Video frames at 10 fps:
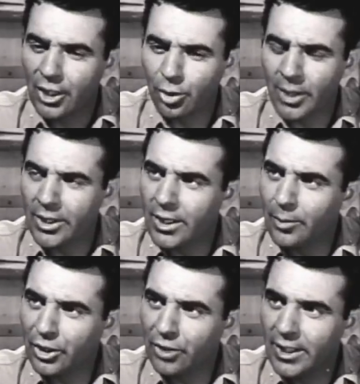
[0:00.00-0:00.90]
I don't mind the
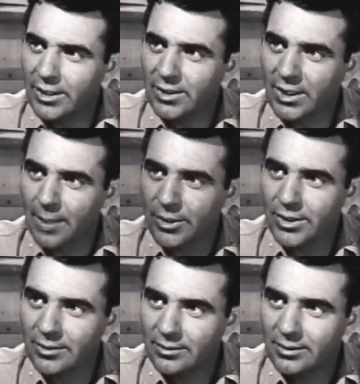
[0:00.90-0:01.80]
enemy trying to stop
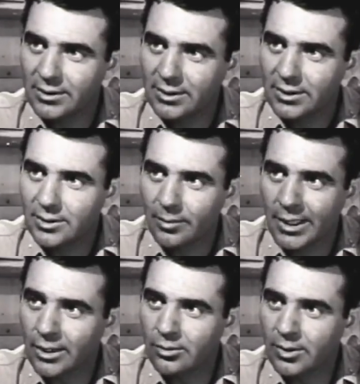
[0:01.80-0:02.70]
us,
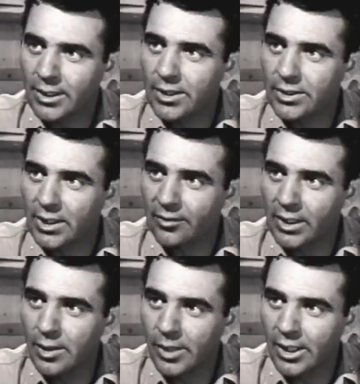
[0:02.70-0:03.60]
but I don't want us
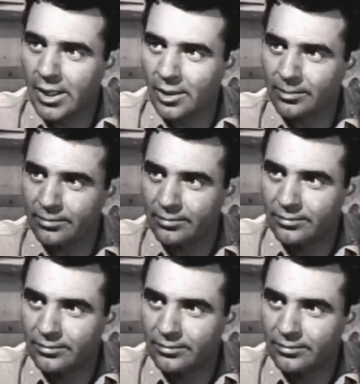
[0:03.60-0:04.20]
giving him any help.